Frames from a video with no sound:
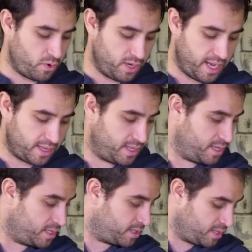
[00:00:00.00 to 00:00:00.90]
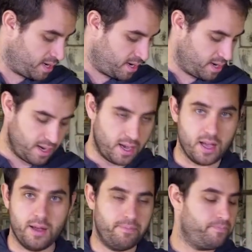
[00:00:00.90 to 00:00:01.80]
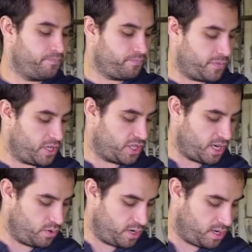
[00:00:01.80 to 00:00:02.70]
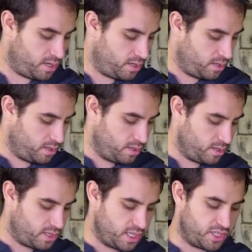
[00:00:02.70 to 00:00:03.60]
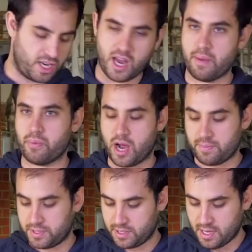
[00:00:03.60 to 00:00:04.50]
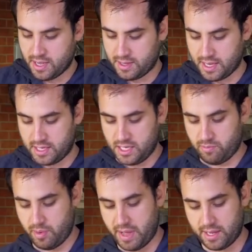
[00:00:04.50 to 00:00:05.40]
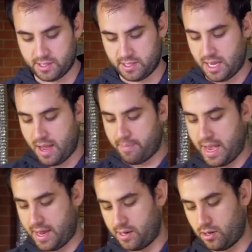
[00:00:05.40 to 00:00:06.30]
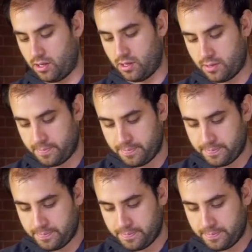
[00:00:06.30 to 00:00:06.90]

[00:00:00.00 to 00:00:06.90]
more like these, the genuine DJI props that need to be balanced. Not bad at all.